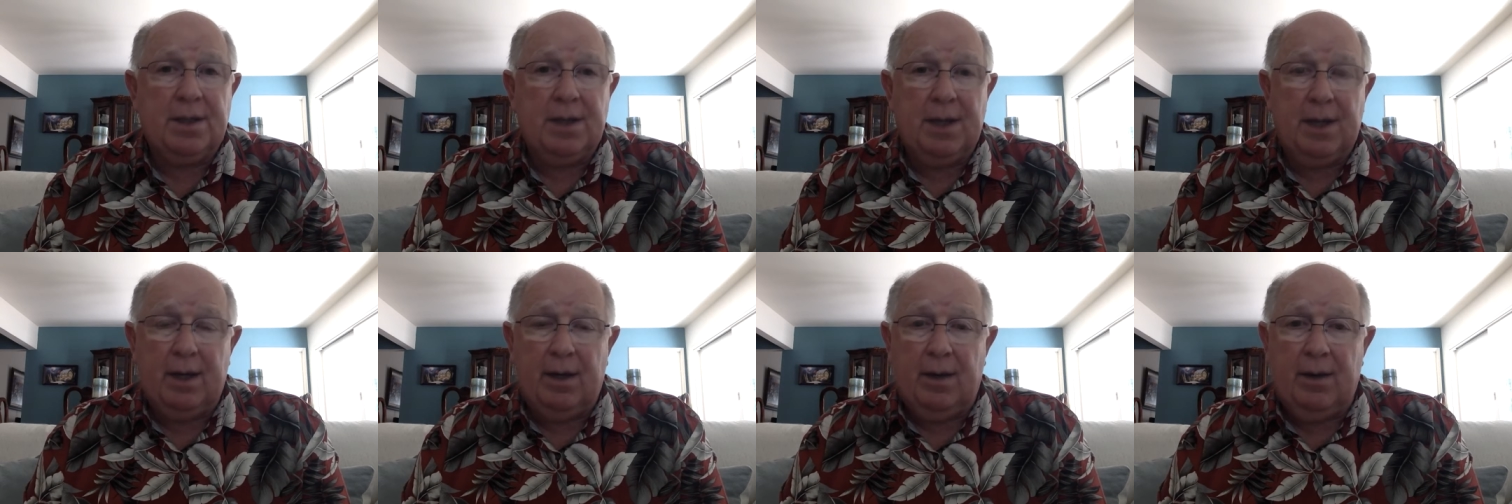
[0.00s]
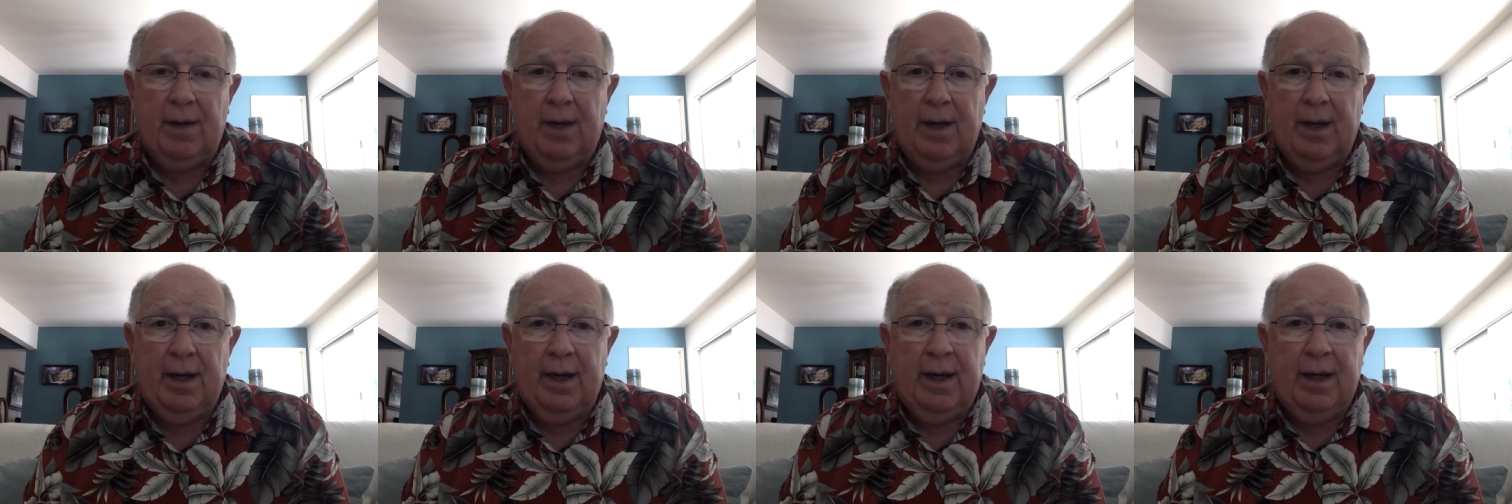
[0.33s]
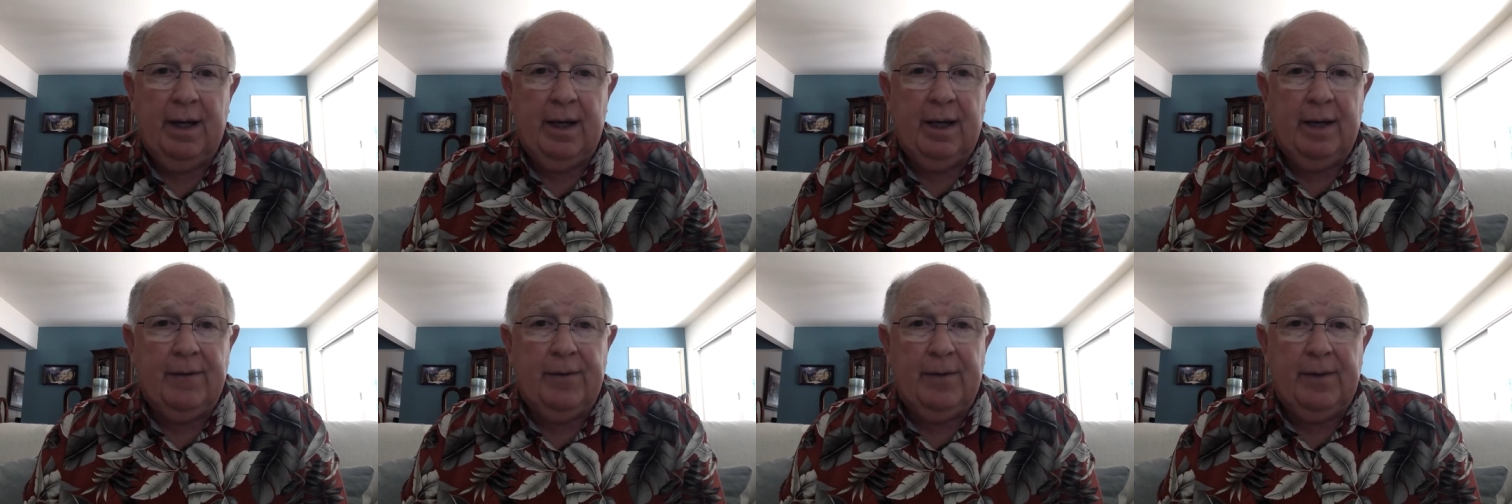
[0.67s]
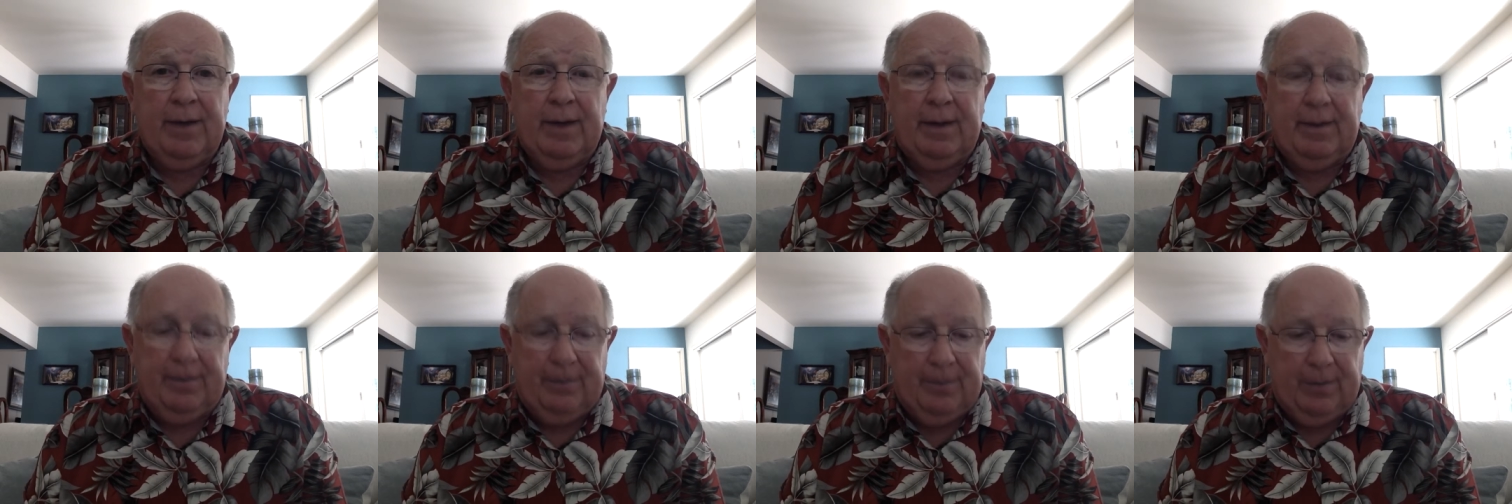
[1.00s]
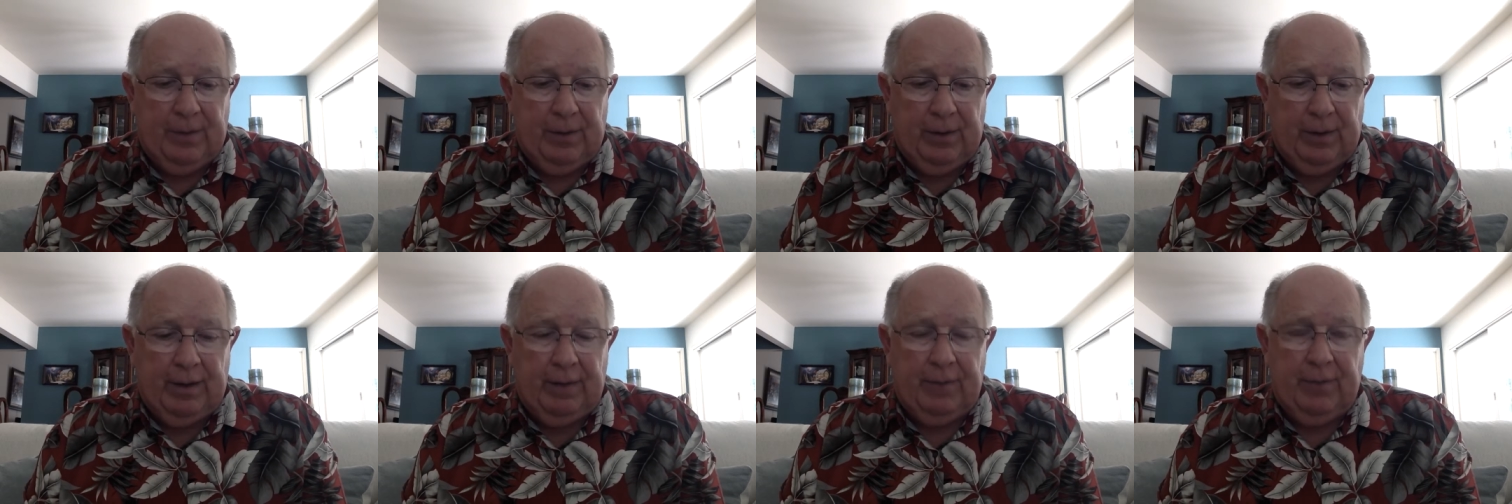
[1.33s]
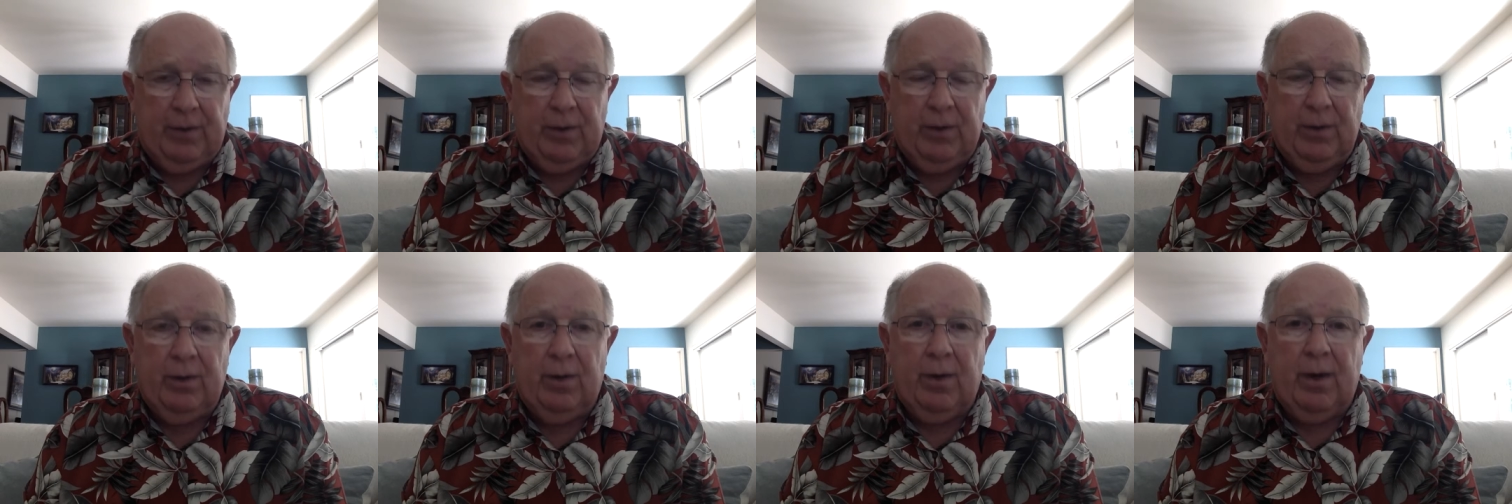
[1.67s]
If
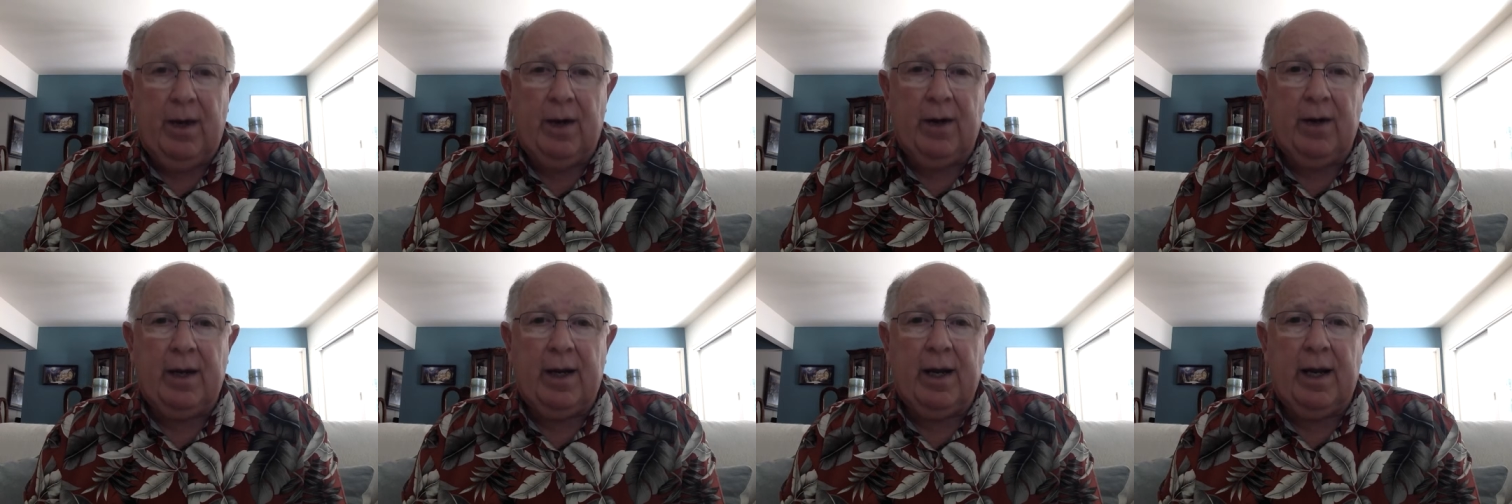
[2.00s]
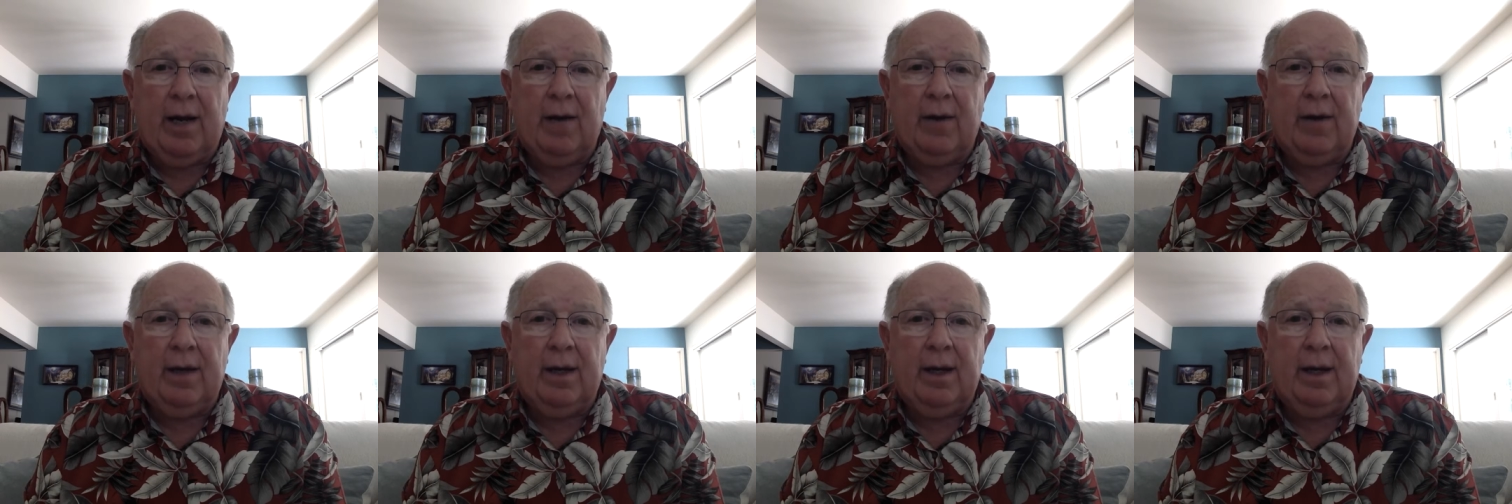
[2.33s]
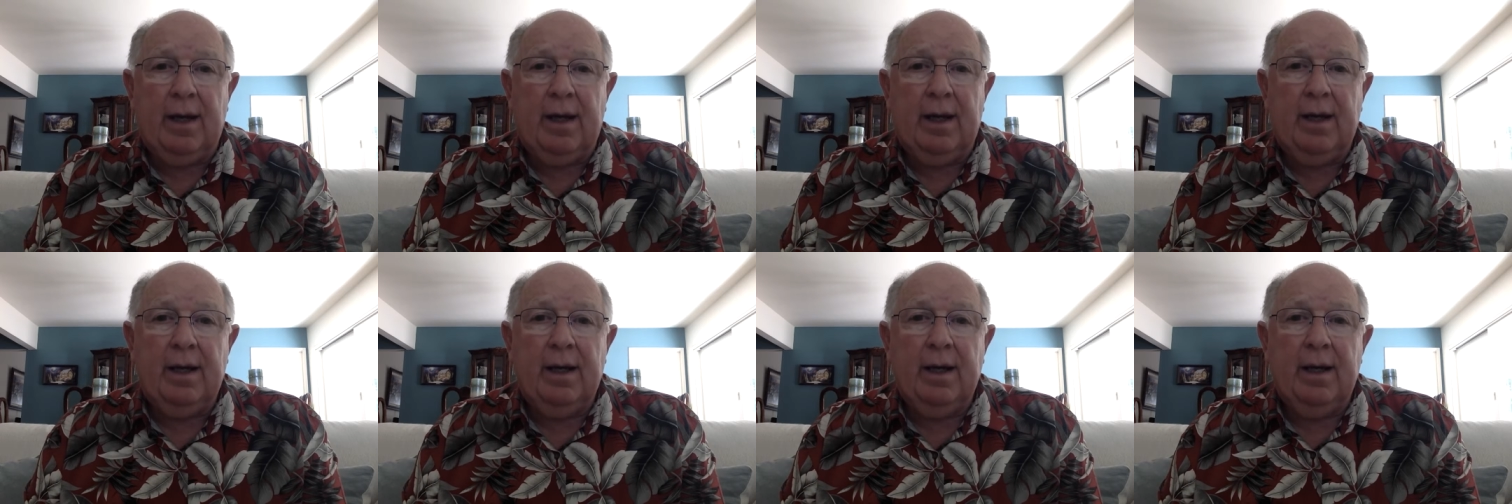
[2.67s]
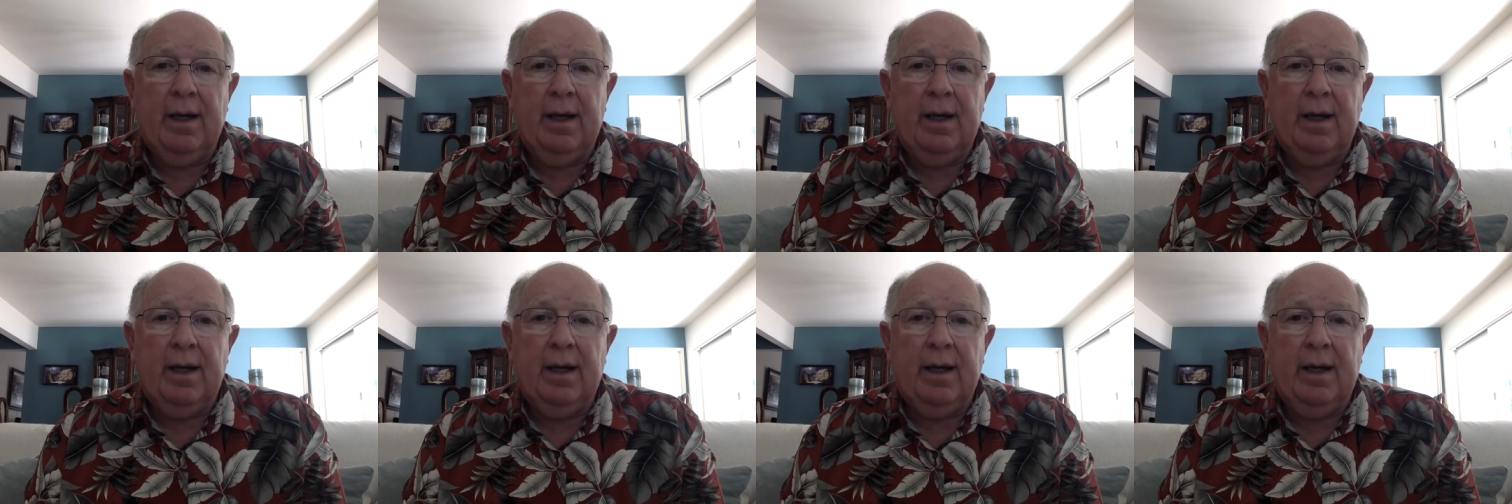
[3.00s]
you know how to calculate